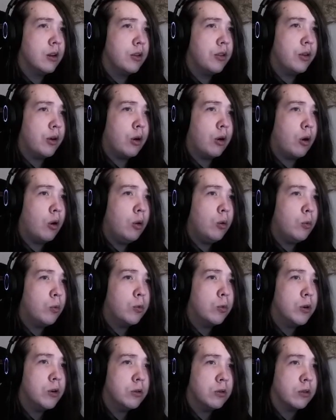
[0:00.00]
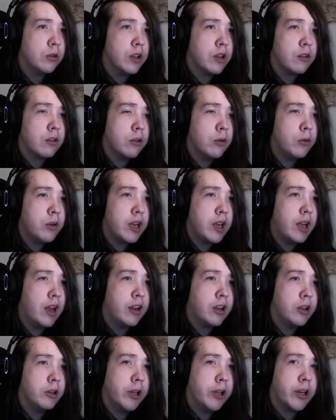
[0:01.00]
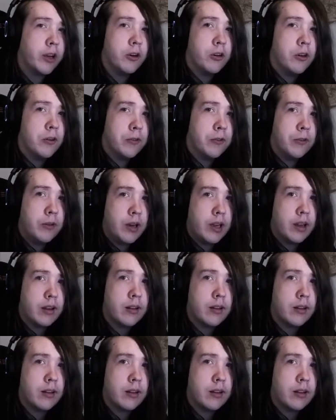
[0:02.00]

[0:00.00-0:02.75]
the whole world is looking at you like you're a freak